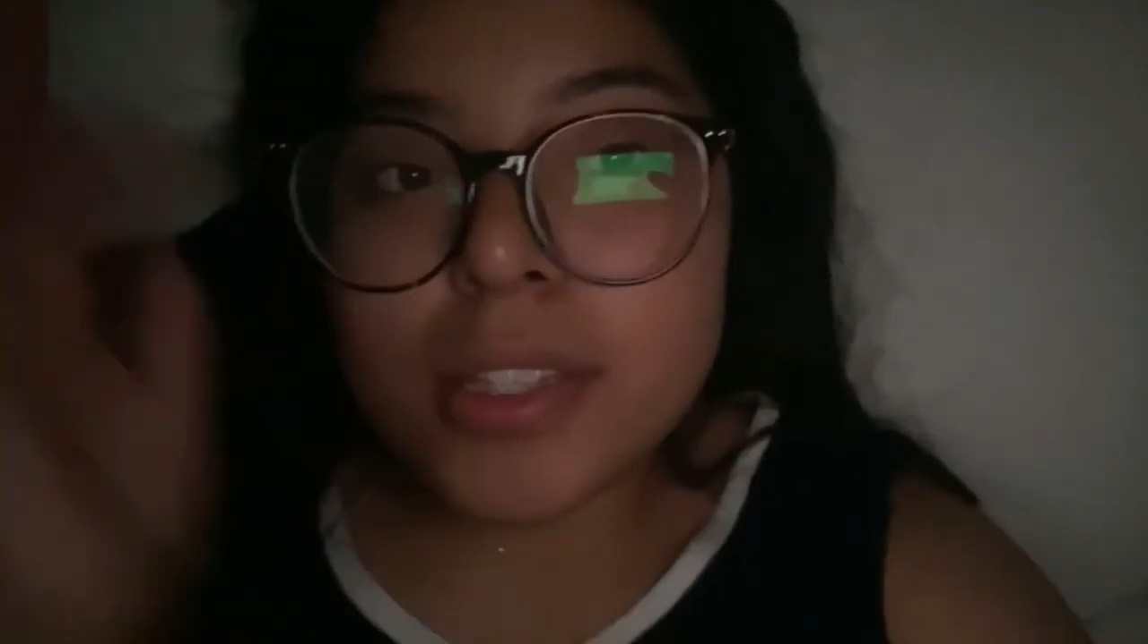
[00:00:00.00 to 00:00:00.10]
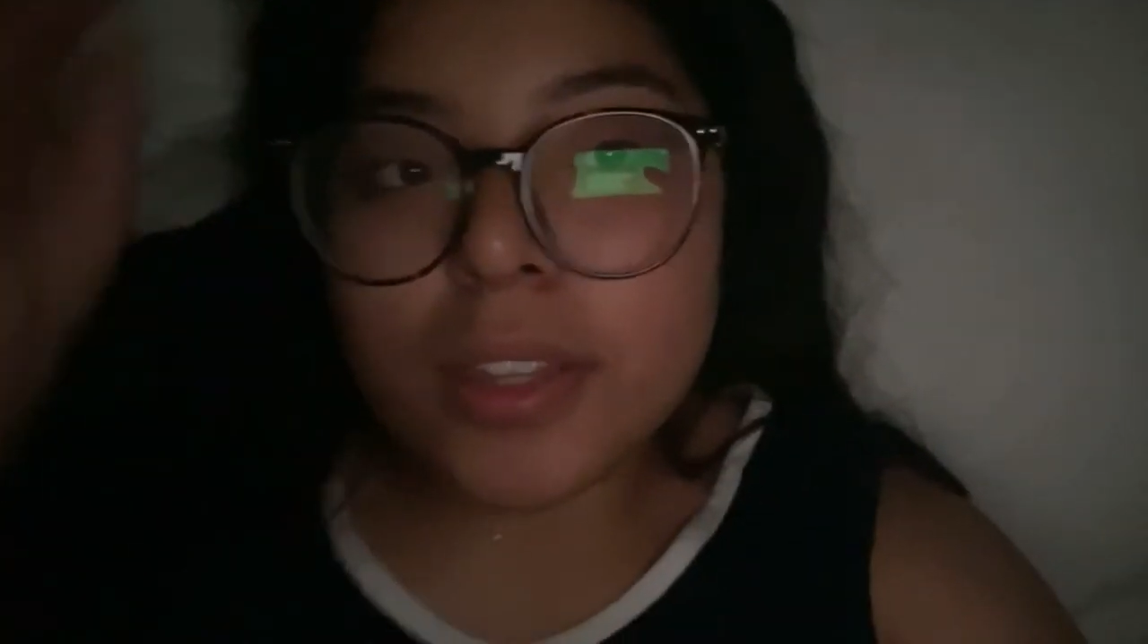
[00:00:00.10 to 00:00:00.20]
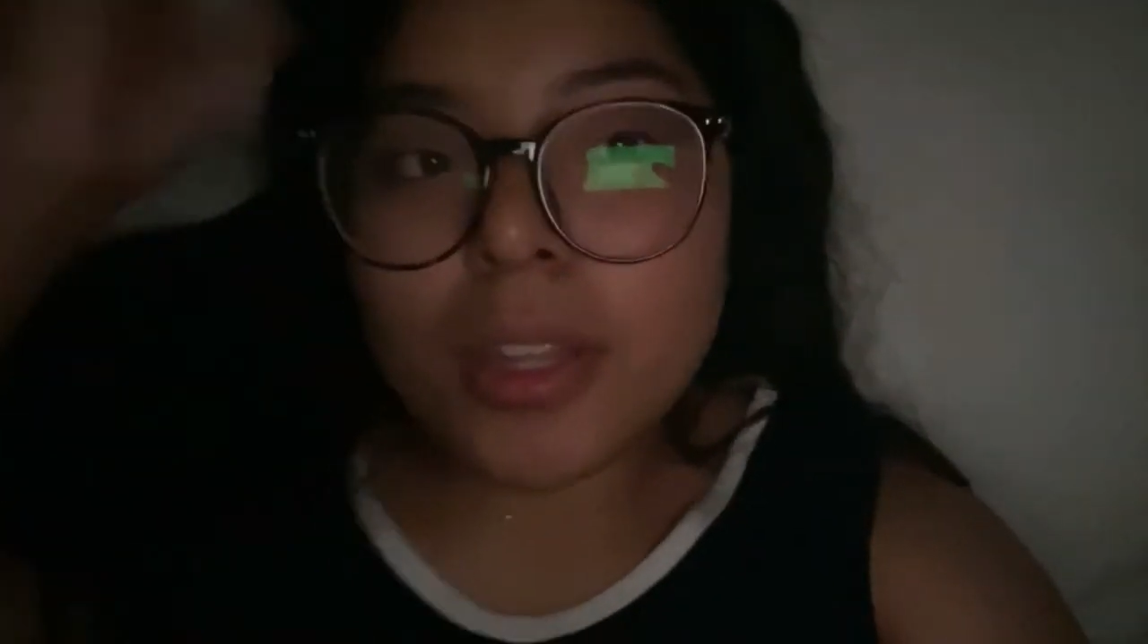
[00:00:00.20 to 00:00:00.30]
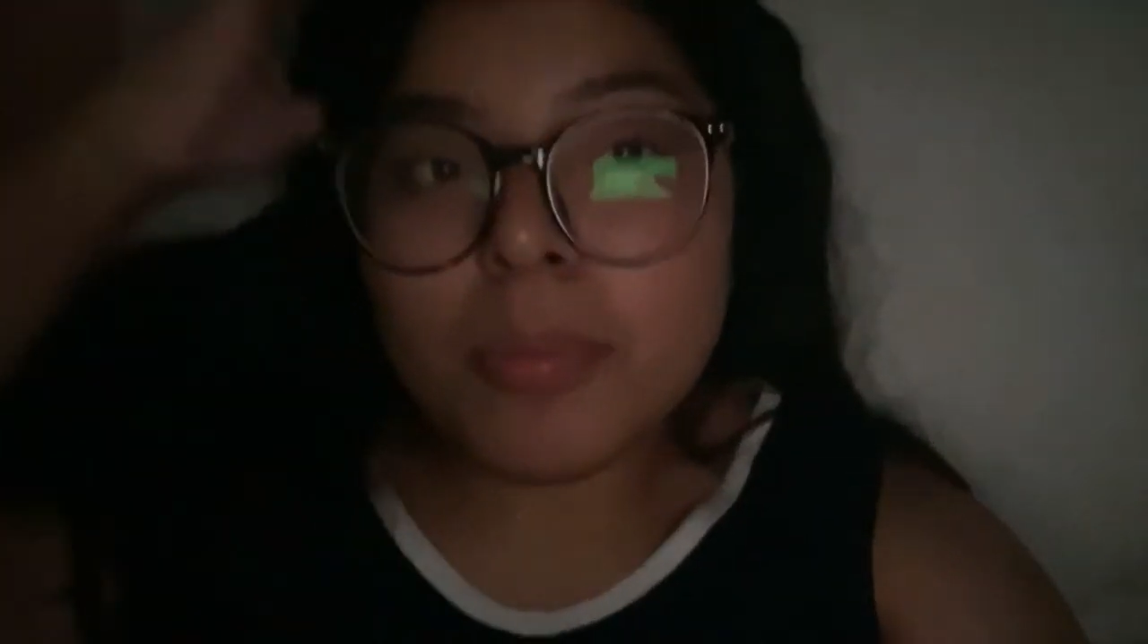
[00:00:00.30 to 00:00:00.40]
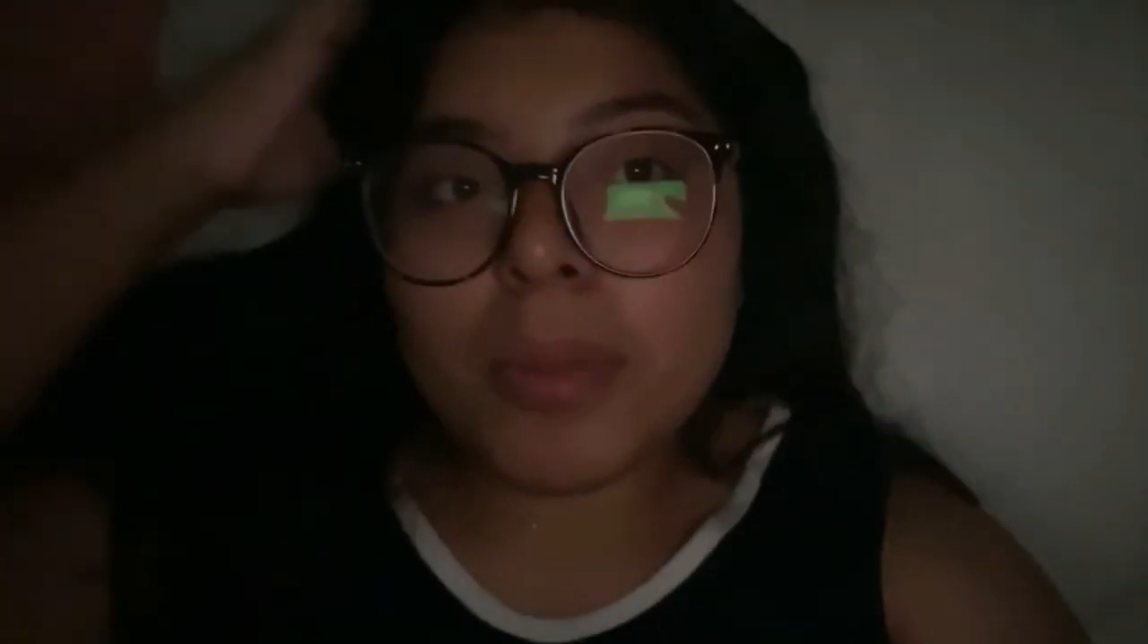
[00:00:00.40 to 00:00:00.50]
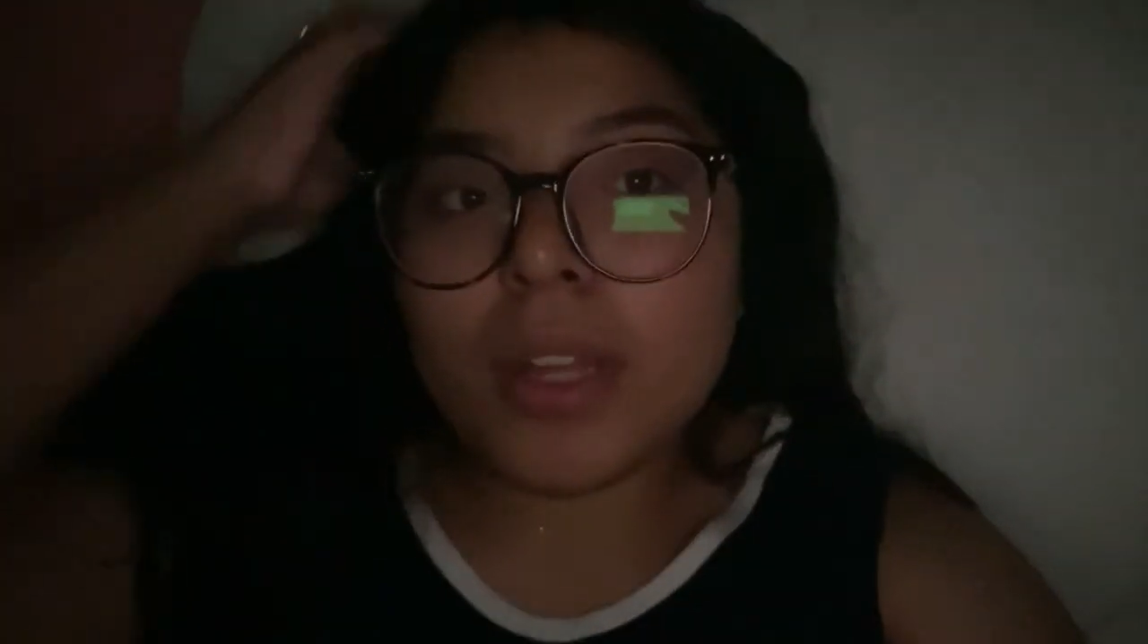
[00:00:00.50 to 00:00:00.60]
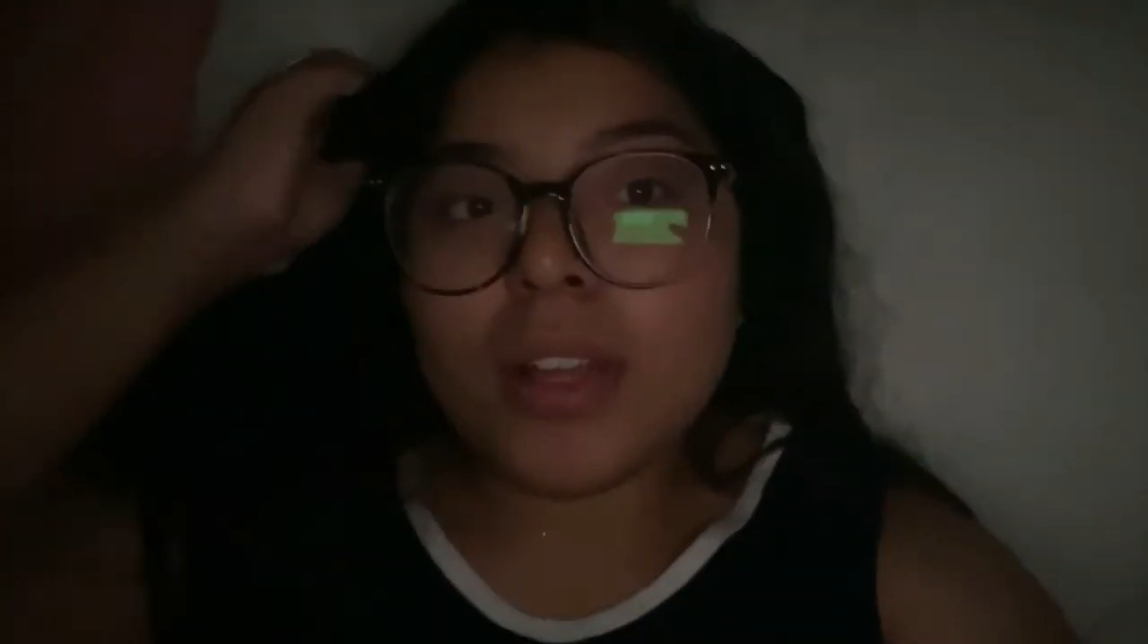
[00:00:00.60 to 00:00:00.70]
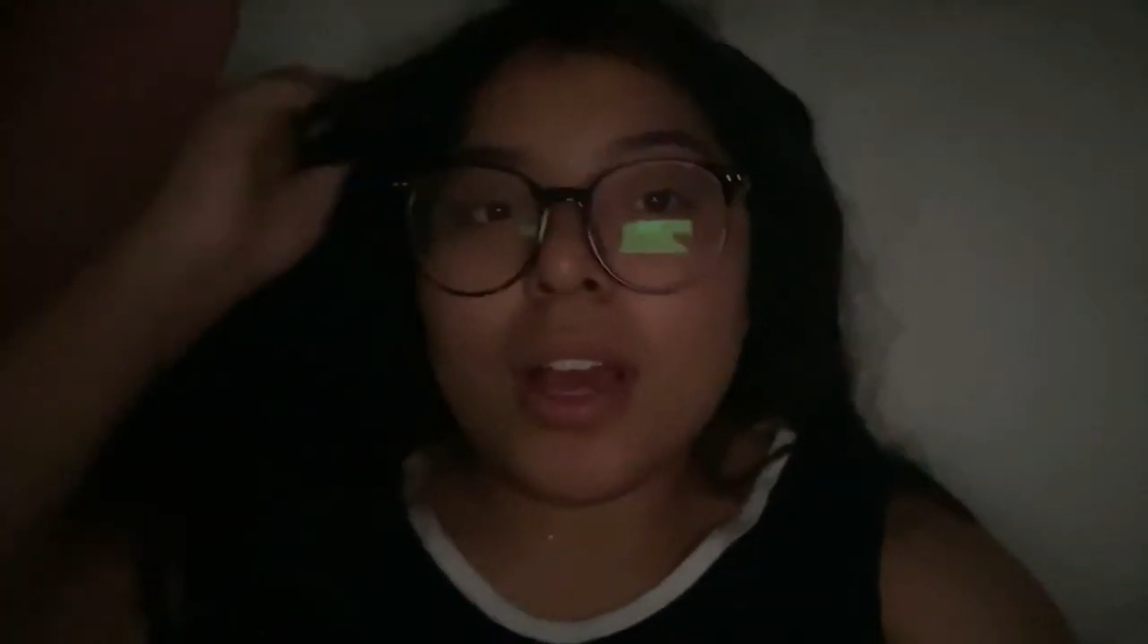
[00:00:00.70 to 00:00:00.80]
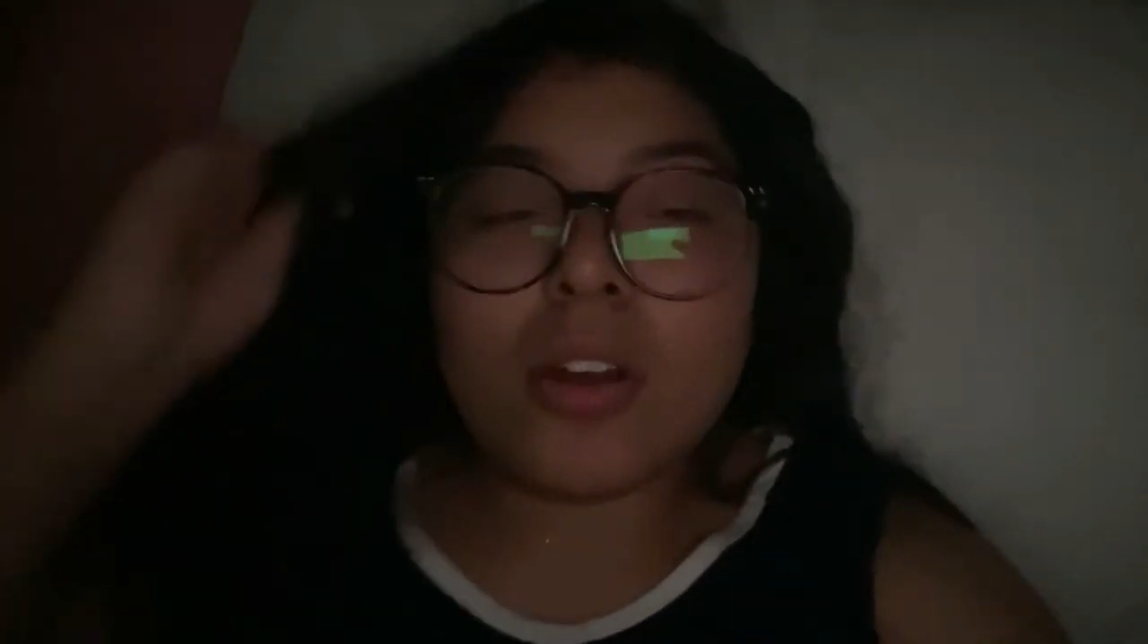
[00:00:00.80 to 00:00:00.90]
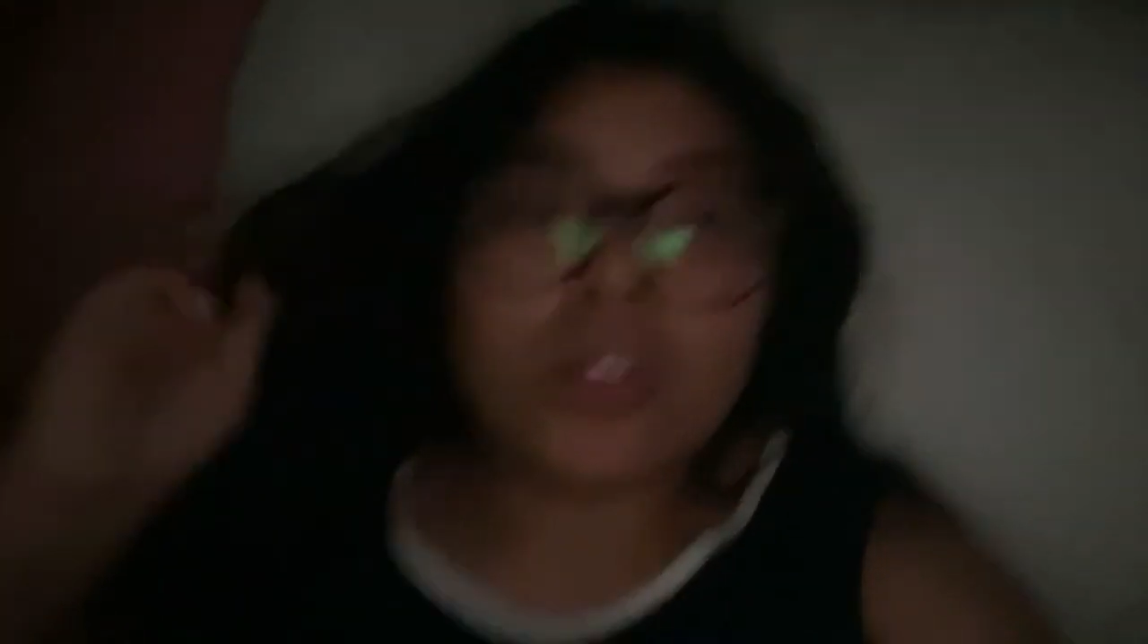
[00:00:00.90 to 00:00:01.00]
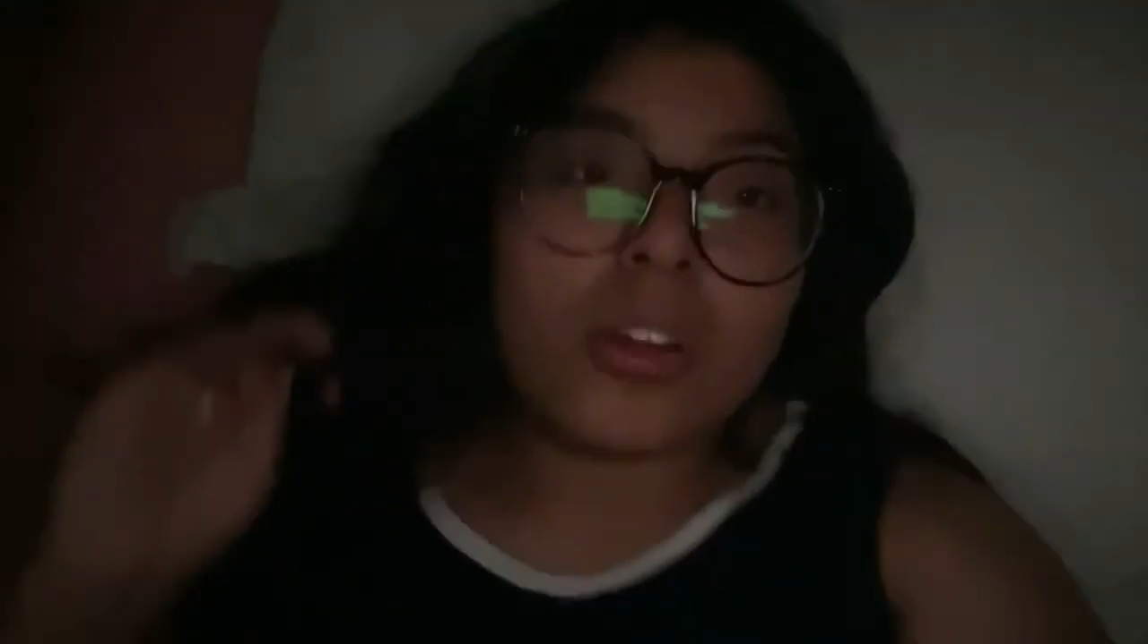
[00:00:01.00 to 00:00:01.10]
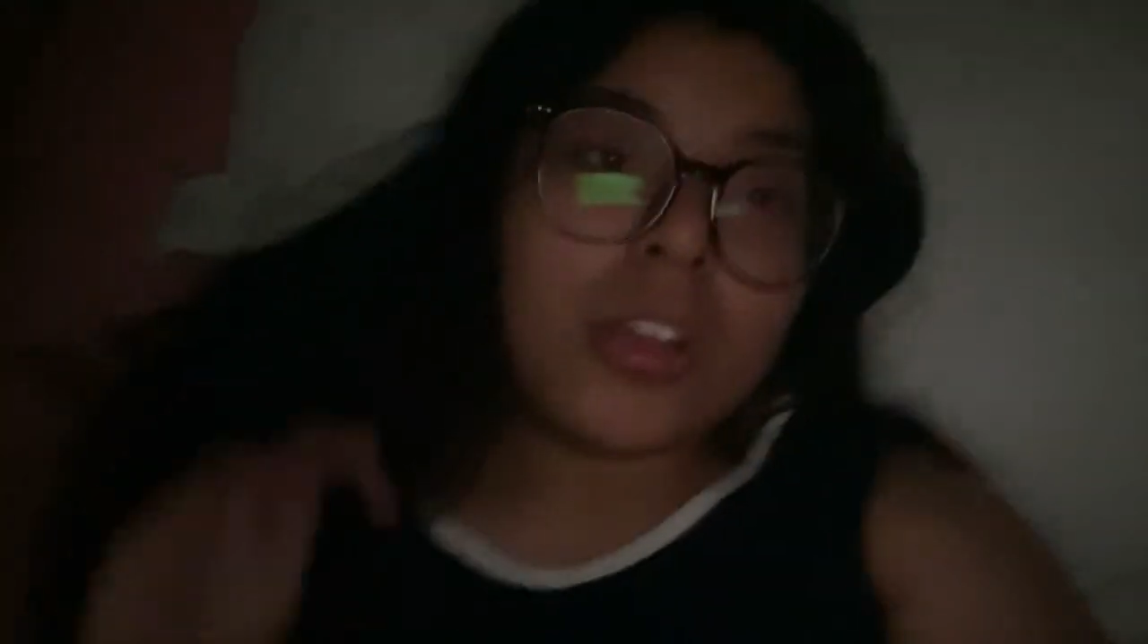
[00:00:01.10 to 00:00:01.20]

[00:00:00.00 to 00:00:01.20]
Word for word: sleeping now.